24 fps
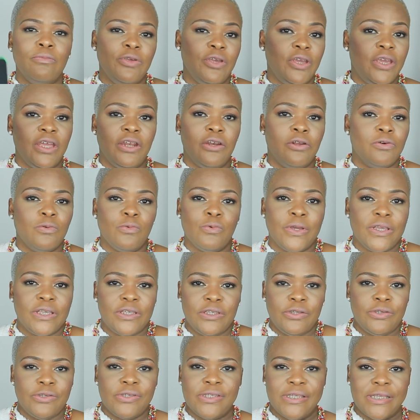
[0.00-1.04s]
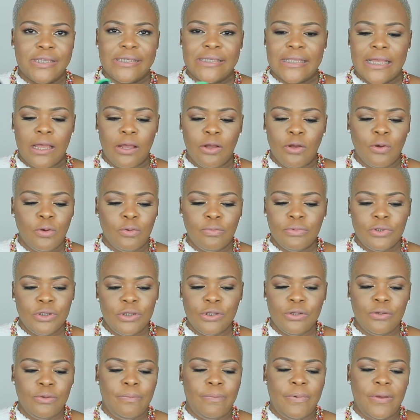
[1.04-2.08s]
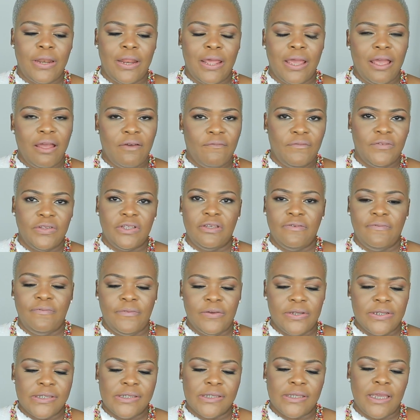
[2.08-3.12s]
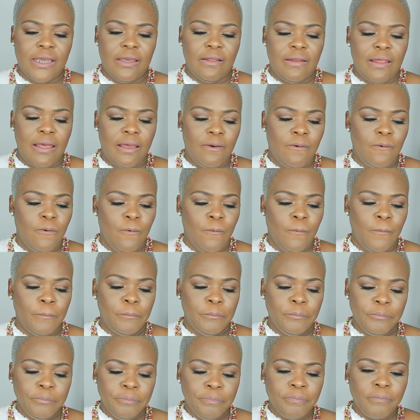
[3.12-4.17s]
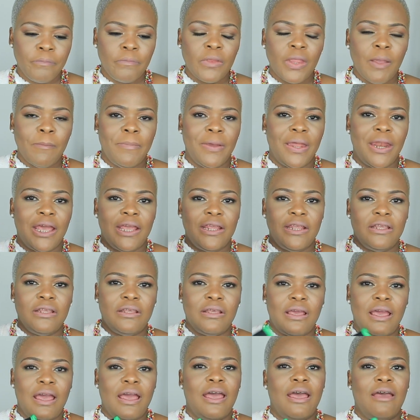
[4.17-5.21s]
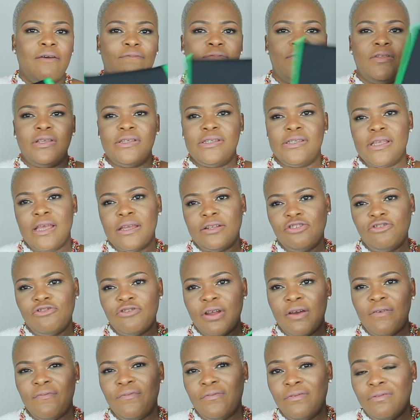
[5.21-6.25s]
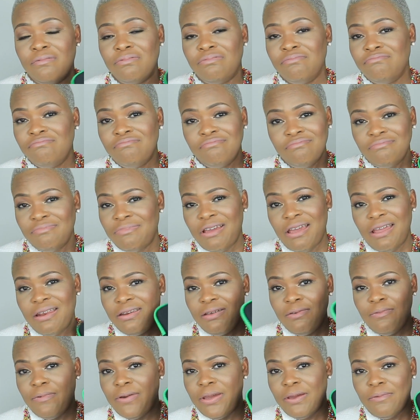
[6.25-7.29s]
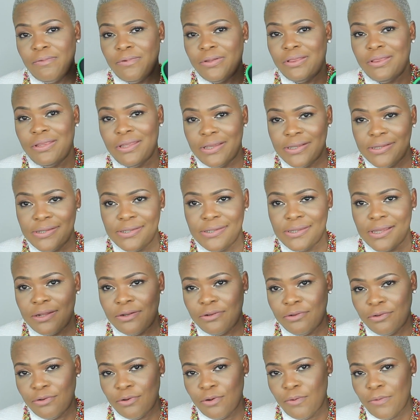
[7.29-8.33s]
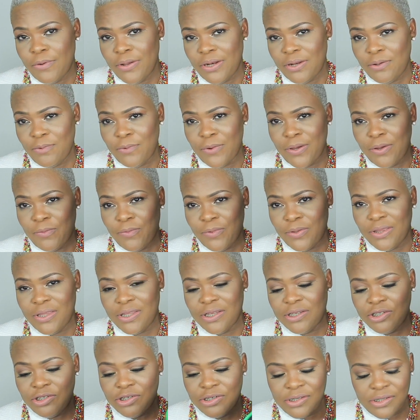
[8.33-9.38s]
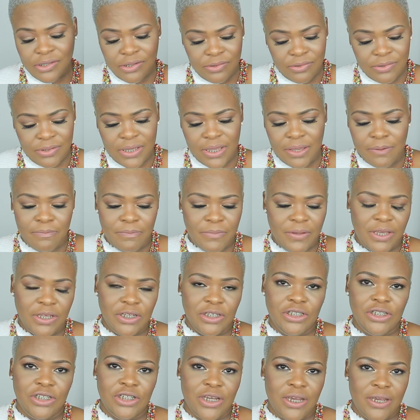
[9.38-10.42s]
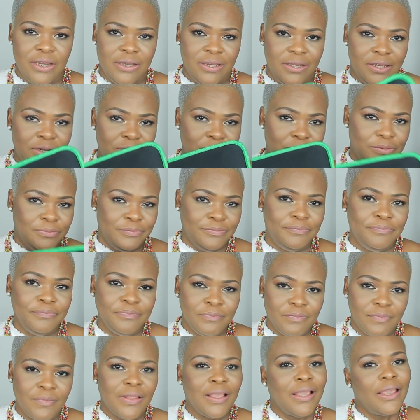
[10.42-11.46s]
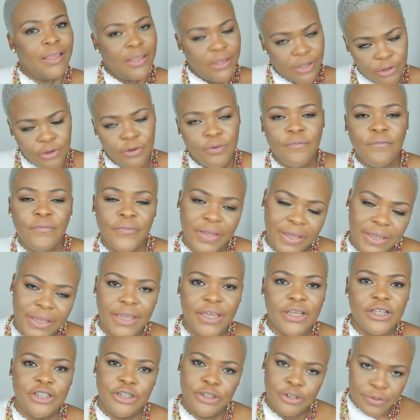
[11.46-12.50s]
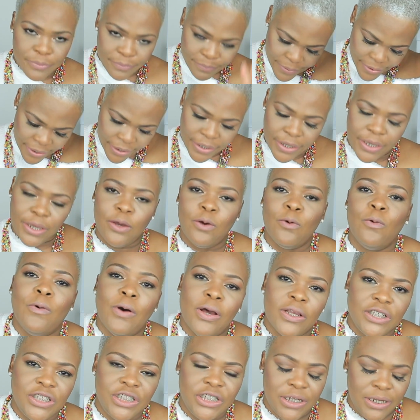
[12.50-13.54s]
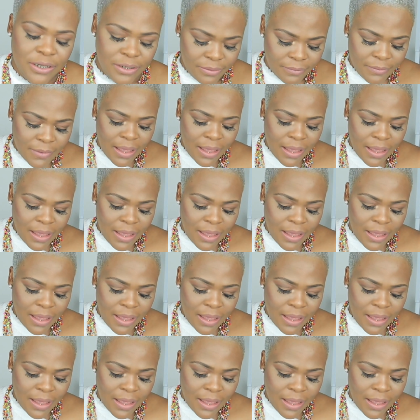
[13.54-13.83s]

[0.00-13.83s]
You can always use this at home too, but I have a different scale at home. But I have this. I travel anywhere with this. I don't go anywhere with it, just to keep me in check. You're on vacation, but girl, watch it.